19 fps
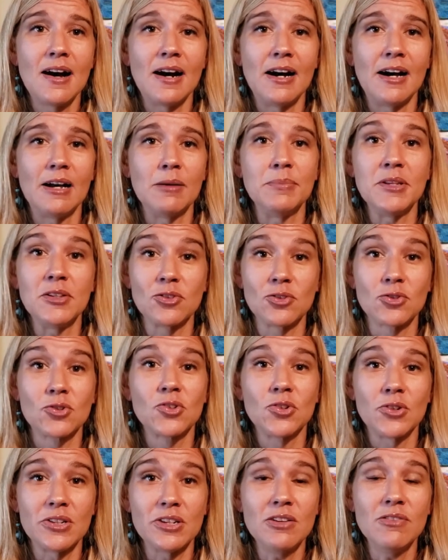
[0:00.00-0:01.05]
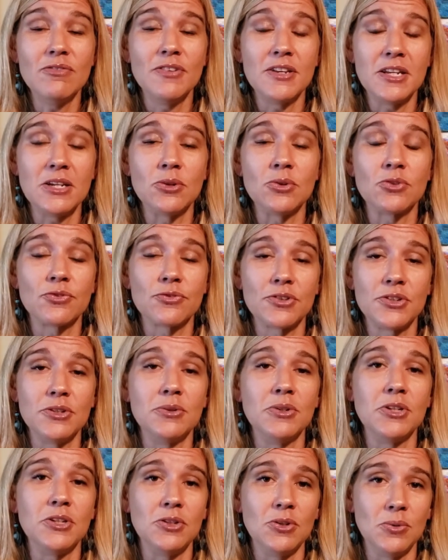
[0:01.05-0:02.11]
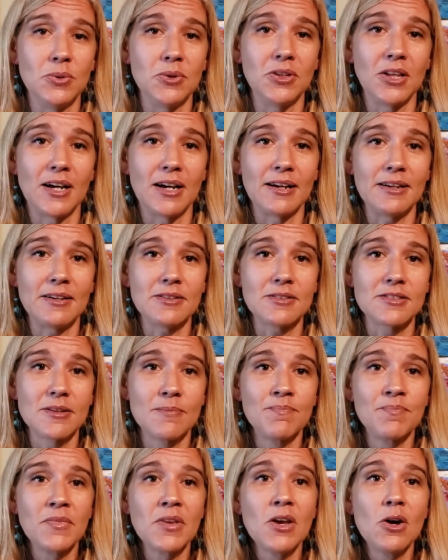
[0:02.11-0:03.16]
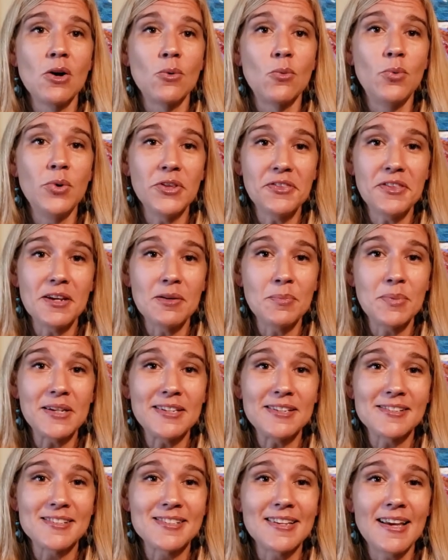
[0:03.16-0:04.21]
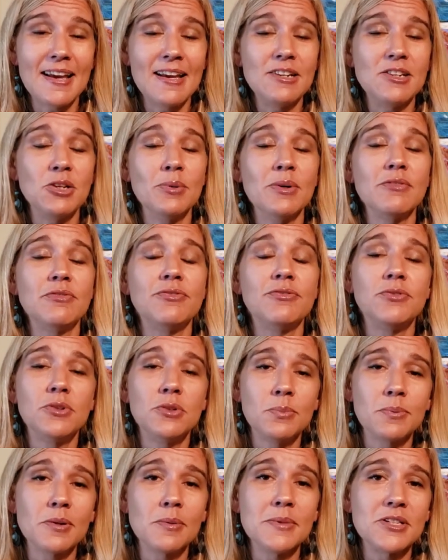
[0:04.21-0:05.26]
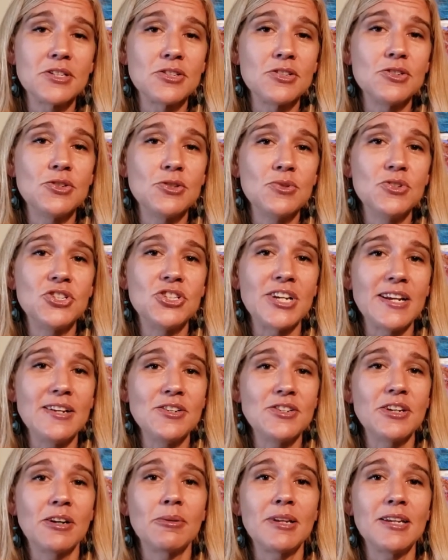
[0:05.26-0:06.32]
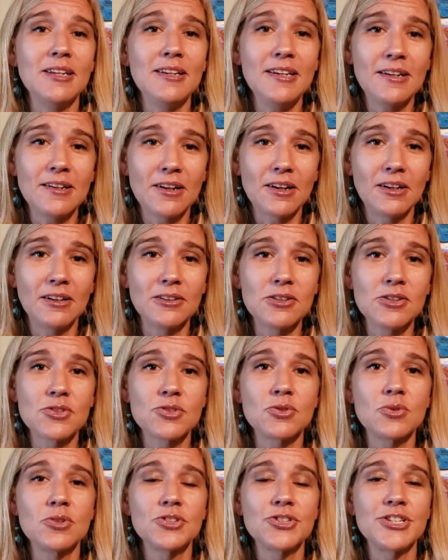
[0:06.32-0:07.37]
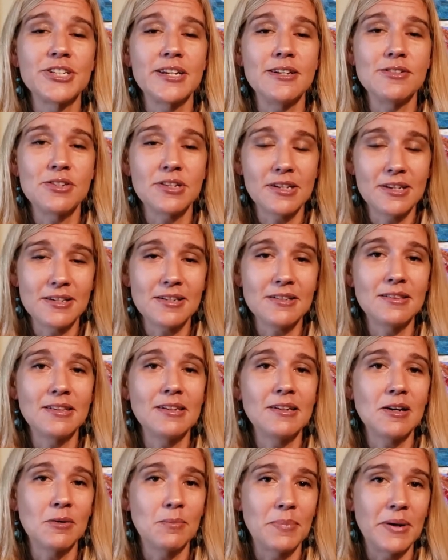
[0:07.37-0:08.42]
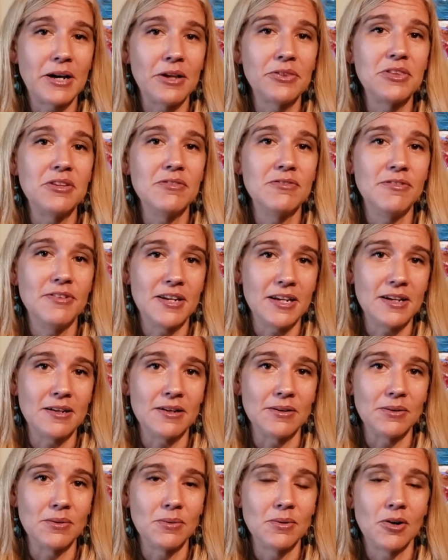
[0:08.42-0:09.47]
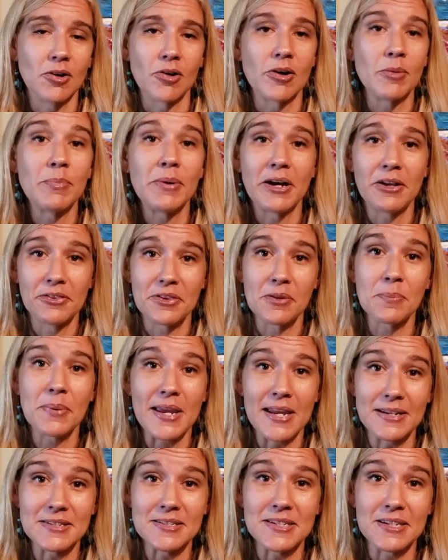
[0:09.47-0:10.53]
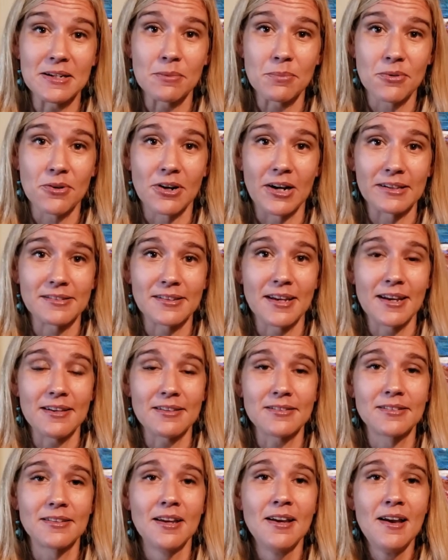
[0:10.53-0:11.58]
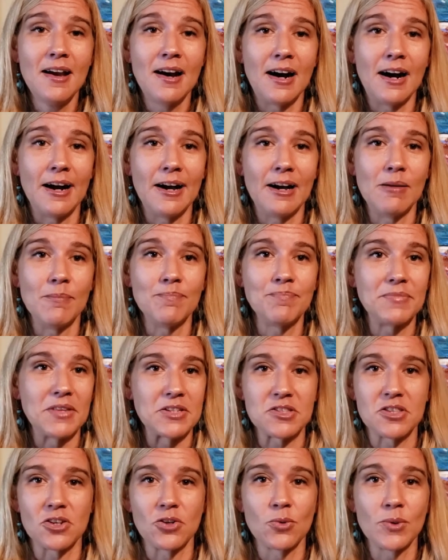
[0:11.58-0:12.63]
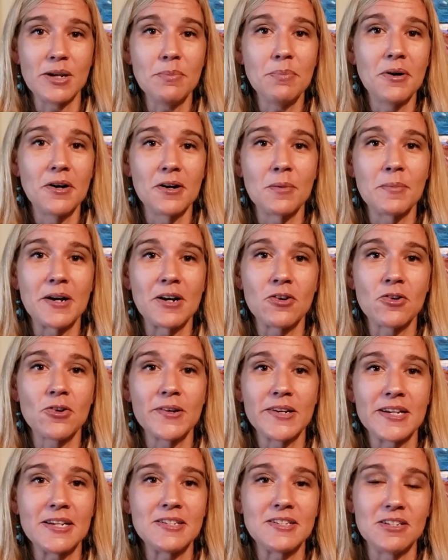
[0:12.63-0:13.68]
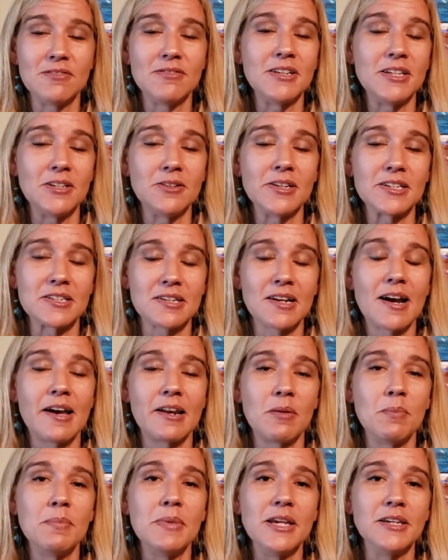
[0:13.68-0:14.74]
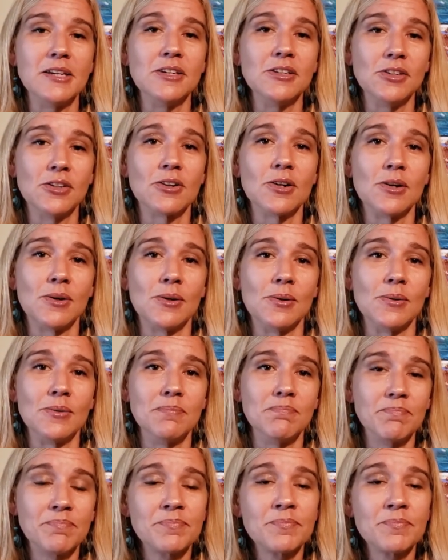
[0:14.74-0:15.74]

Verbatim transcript: um, these are good videos for you to utilize. With that being said, you have full permission to change out any colors or change anything about the video or about the painting process. Um, that's the great part about creativity. You get to kind of make it your own.